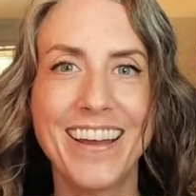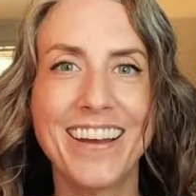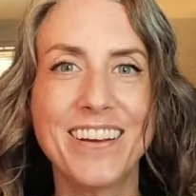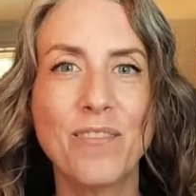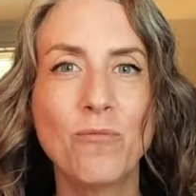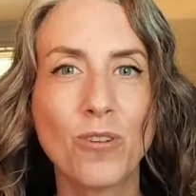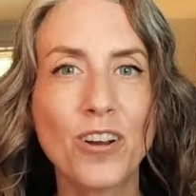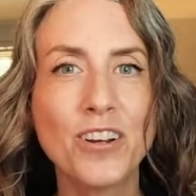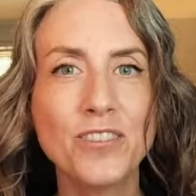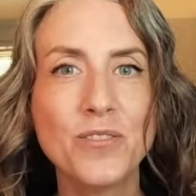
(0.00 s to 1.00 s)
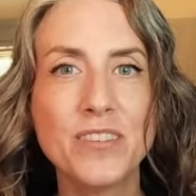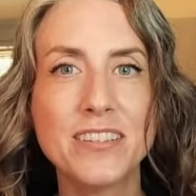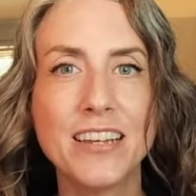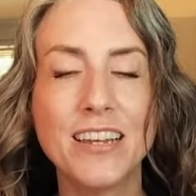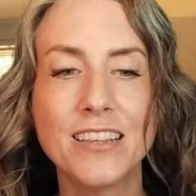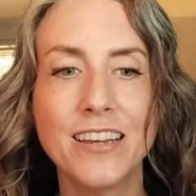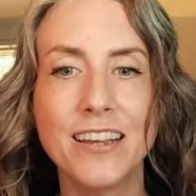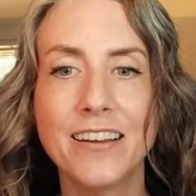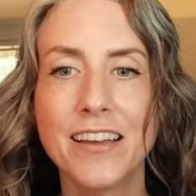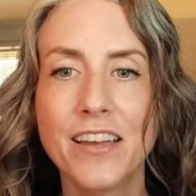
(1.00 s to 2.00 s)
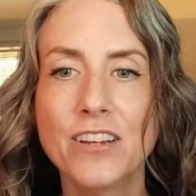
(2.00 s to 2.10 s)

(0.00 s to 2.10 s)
and we're going to do this healing.